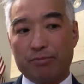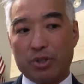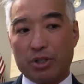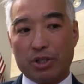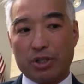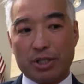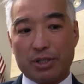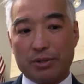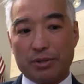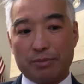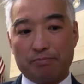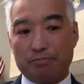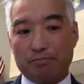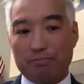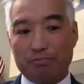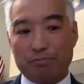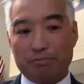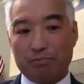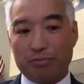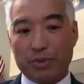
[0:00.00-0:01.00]
just
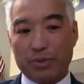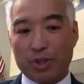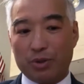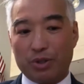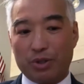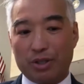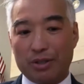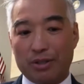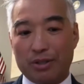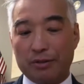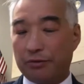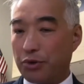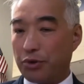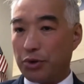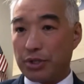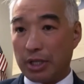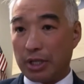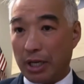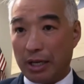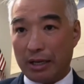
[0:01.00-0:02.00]

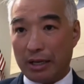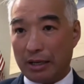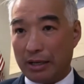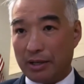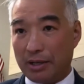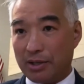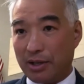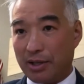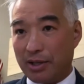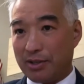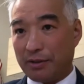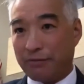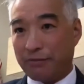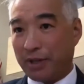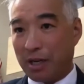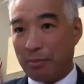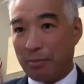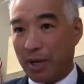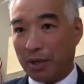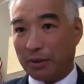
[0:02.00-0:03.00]
diversity is a
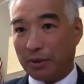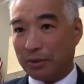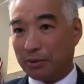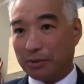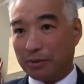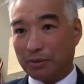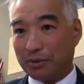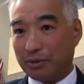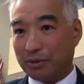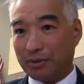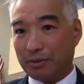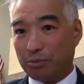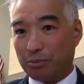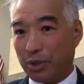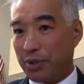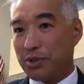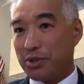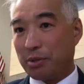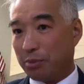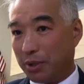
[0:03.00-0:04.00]
fundamental
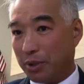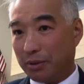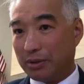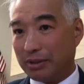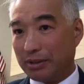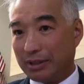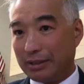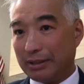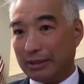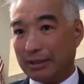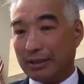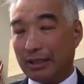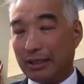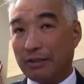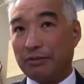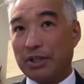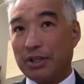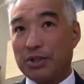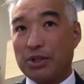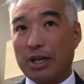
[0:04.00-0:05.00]
principle
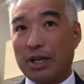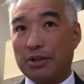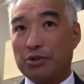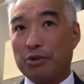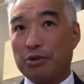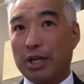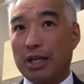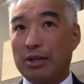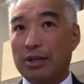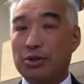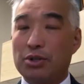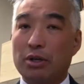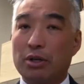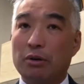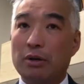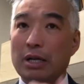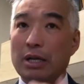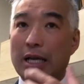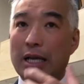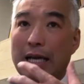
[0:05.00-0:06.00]
of this country.
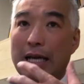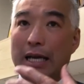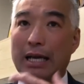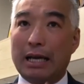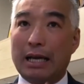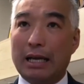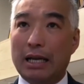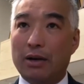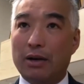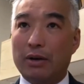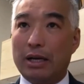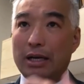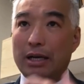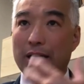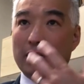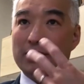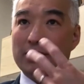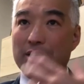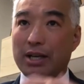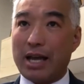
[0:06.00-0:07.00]
So,
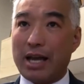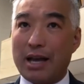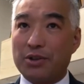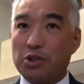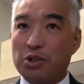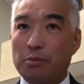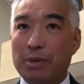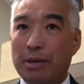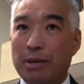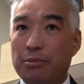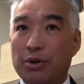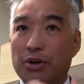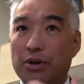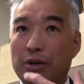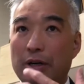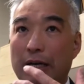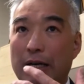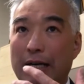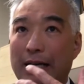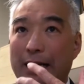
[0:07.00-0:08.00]
as a council
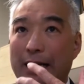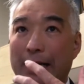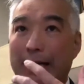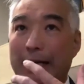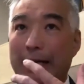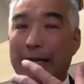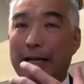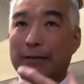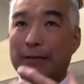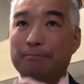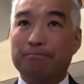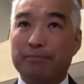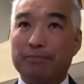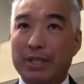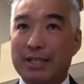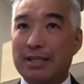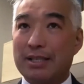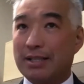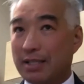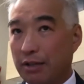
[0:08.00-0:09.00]
member,
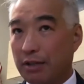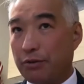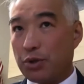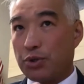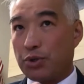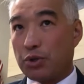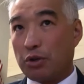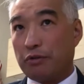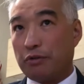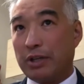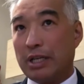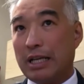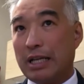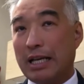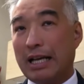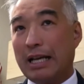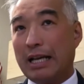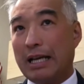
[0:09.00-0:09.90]
as a civil servant,